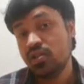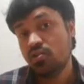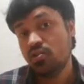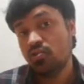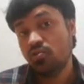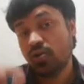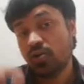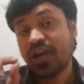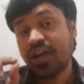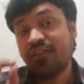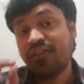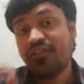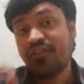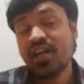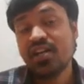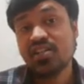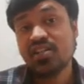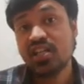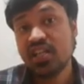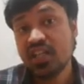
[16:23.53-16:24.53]
okay
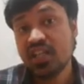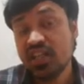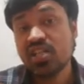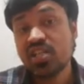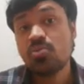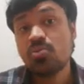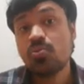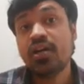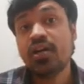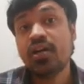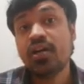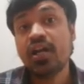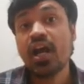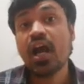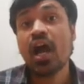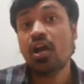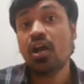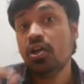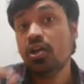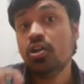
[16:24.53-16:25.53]
friends, in this video I
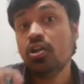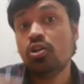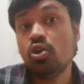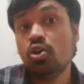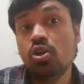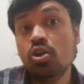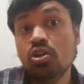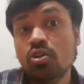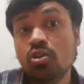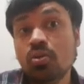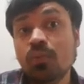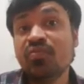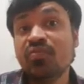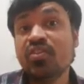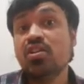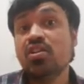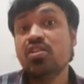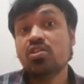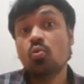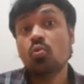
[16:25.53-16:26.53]
already told you,
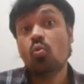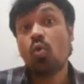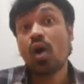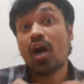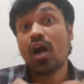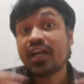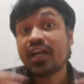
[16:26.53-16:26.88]
so what